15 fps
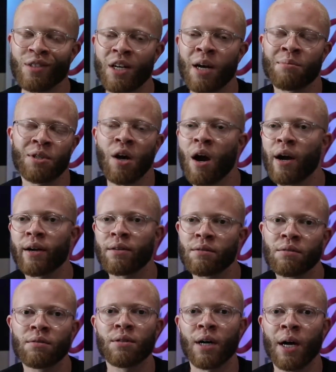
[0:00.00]
I'm sorry.
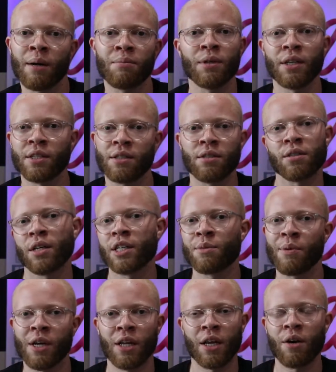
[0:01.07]
It's
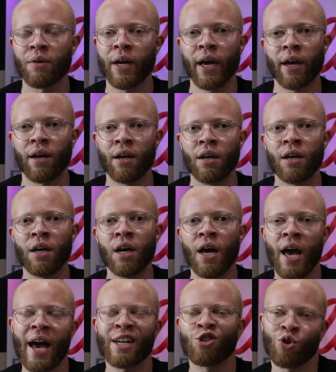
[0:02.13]
been a long day.
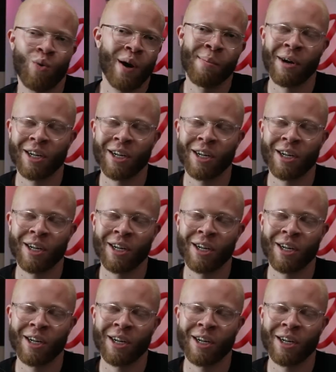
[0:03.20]
I actually quit